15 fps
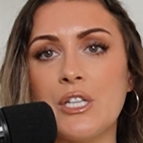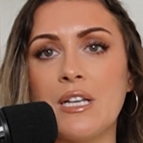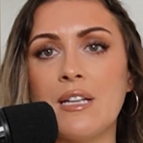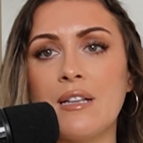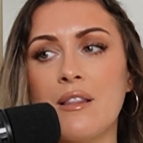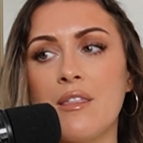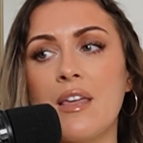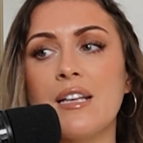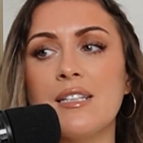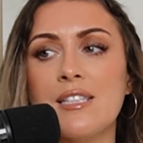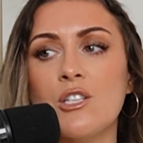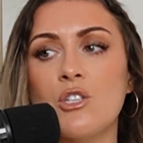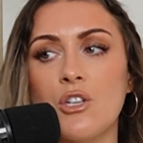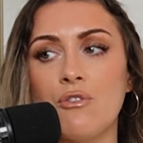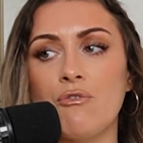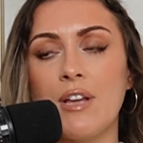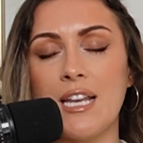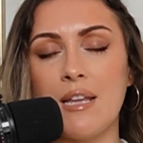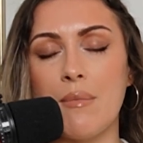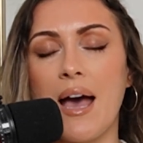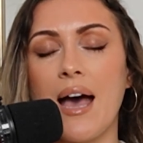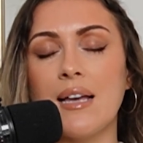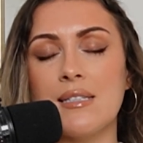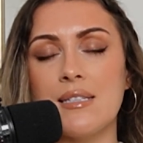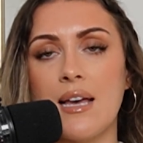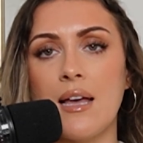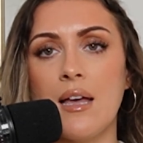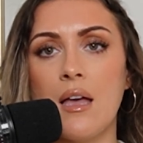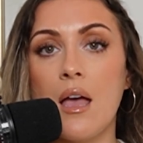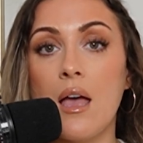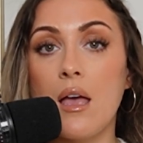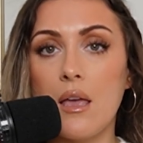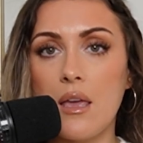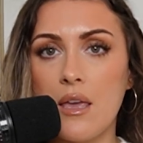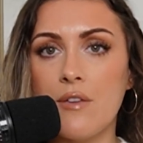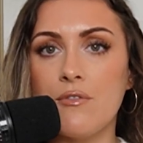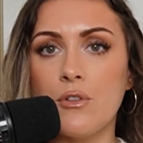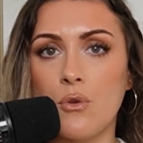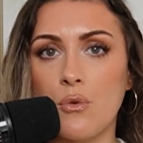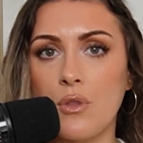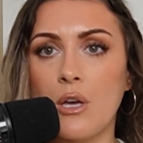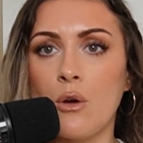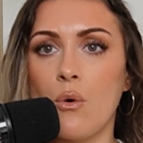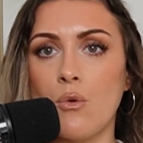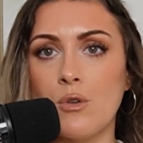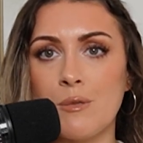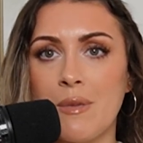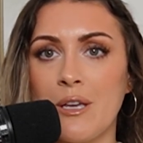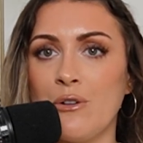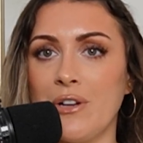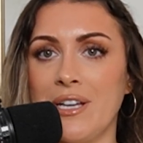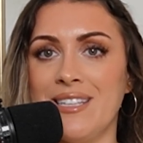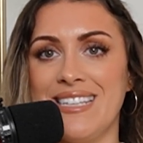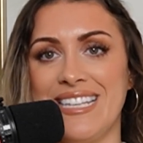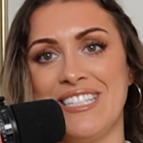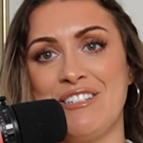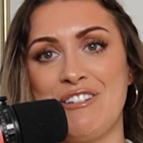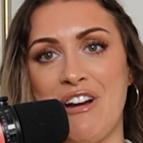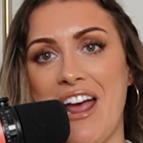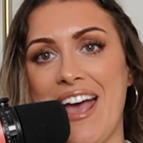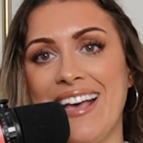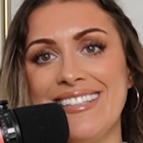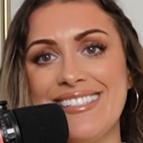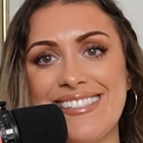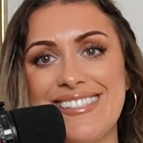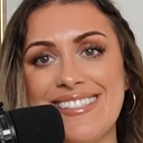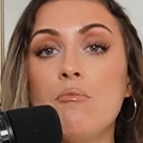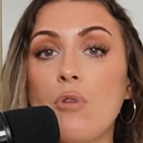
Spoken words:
and things that don't really matter, even though they cause me great distress.